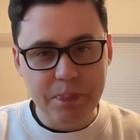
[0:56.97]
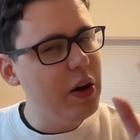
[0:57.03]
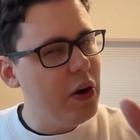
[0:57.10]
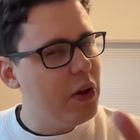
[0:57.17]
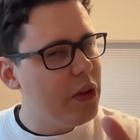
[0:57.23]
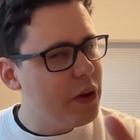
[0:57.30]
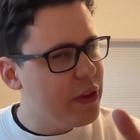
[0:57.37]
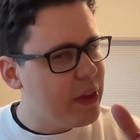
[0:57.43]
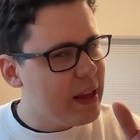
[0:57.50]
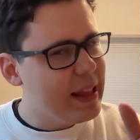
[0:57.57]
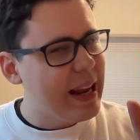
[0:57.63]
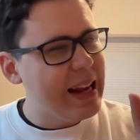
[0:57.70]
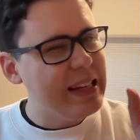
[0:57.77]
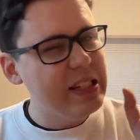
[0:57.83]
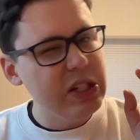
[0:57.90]
Another thing
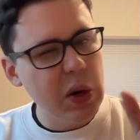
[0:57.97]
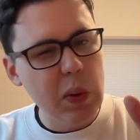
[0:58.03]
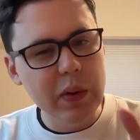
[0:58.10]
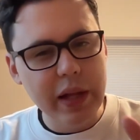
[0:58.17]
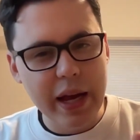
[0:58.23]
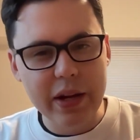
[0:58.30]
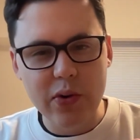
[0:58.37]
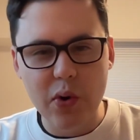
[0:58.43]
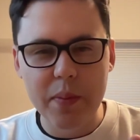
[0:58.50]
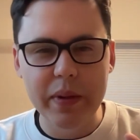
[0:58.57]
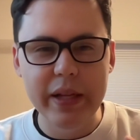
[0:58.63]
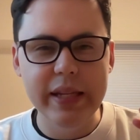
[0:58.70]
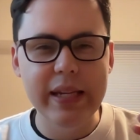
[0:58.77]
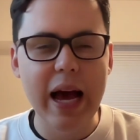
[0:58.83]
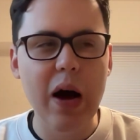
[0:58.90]
that I don't like
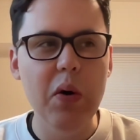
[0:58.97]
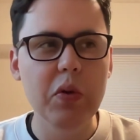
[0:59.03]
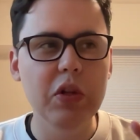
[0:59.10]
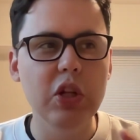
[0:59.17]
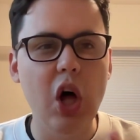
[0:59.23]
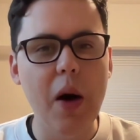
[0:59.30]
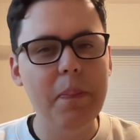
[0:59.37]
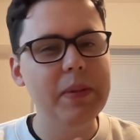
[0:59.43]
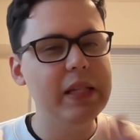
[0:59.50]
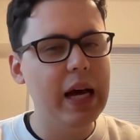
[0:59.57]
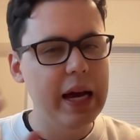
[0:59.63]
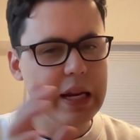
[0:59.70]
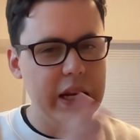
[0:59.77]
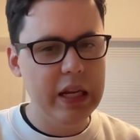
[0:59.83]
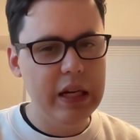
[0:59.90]
normally is how
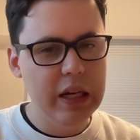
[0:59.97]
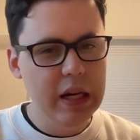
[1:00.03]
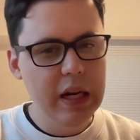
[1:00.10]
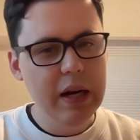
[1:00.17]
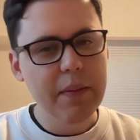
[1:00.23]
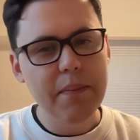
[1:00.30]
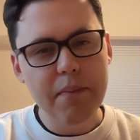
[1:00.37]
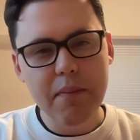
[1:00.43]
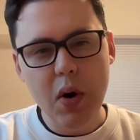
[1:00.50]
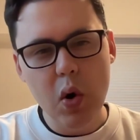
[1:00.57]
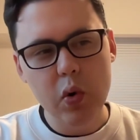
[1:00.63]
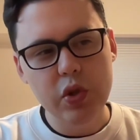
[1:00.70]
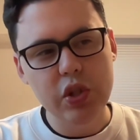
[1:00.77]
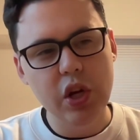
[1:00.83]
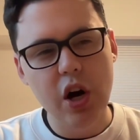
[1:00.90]
lopsided
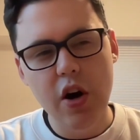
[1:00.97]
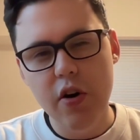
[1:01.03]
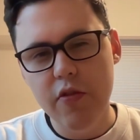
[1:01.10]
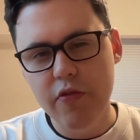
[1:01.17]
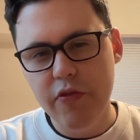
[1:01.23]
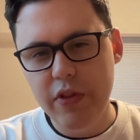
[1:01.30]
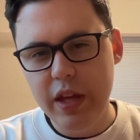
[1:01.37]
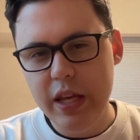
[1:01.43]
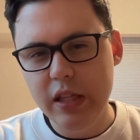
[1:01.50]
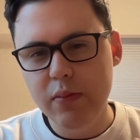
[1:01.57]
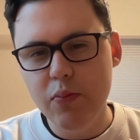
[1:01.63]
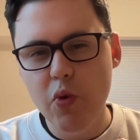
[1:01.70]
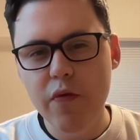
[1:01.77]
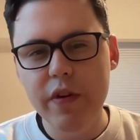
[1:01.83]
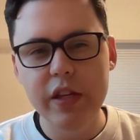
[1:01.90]
most of these
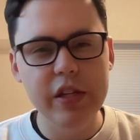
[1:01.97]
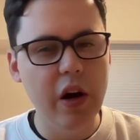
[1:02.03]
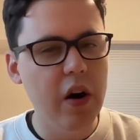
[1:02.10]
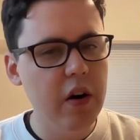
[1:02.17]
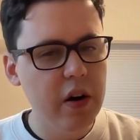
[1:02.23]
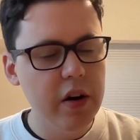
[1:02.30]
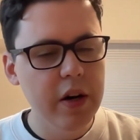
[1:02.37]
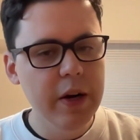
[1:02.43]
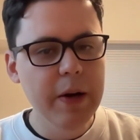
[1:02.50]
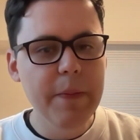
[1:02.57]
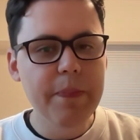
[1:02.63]
movies are.